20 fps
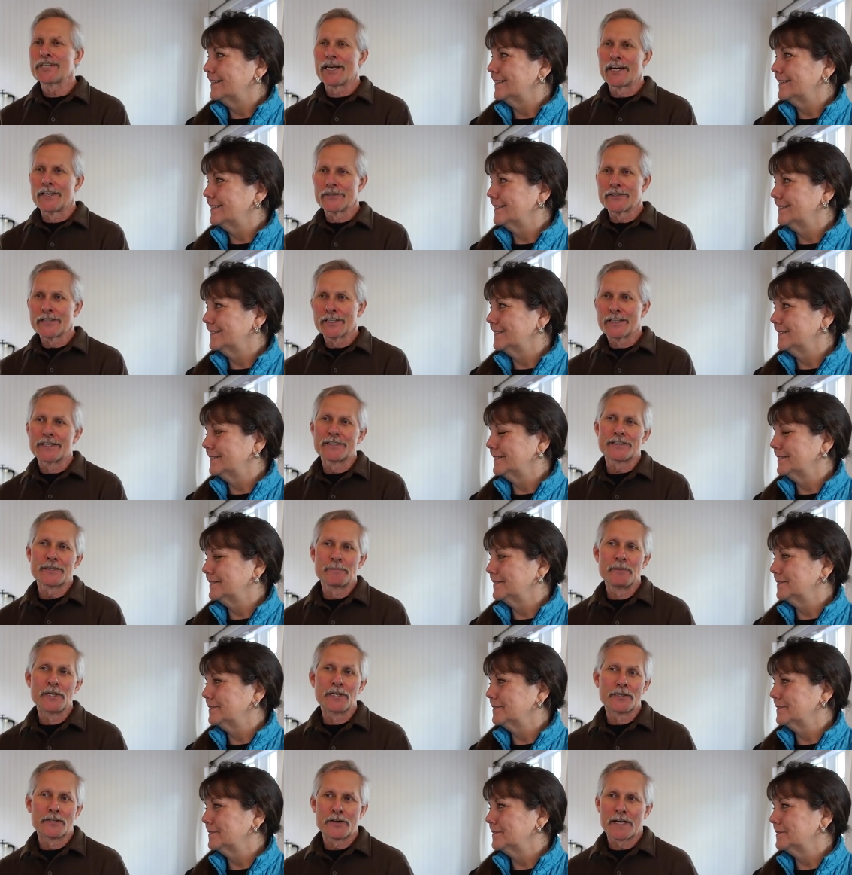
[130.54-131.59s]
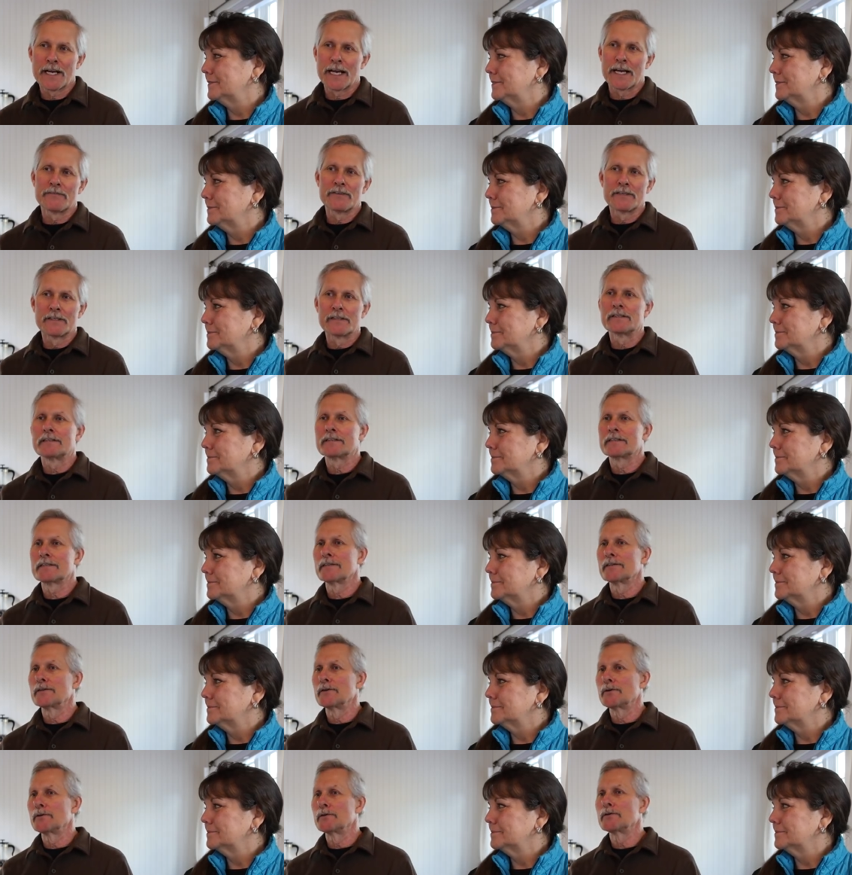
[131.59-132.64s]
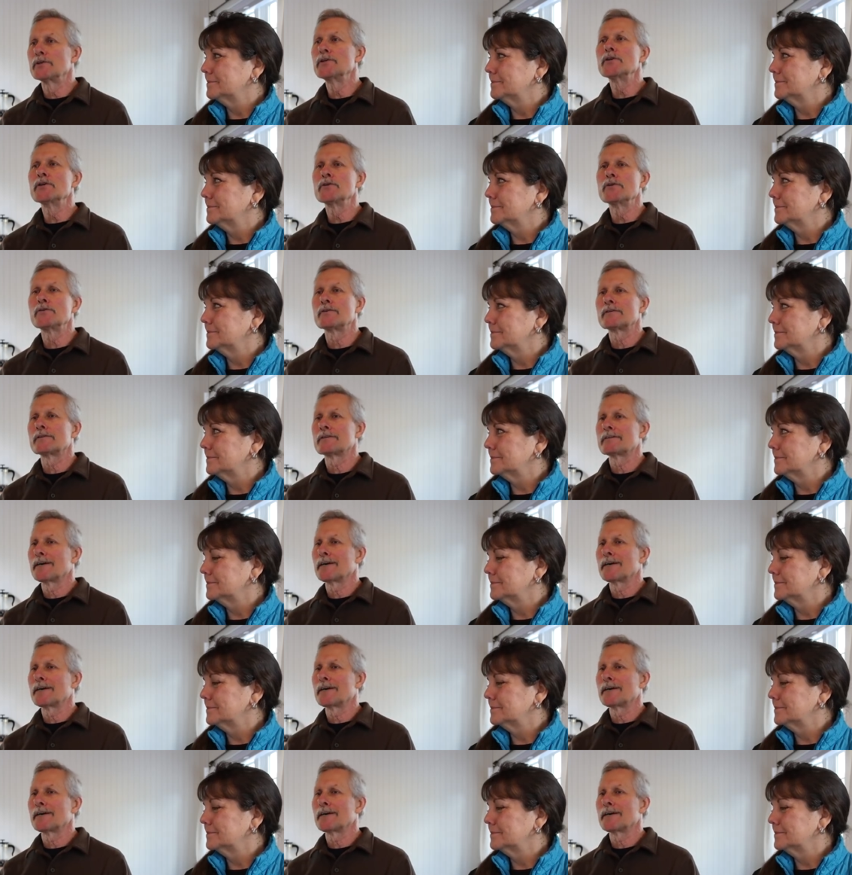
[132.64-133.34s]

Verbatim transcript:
Speaker 1: challenging as a builder having to do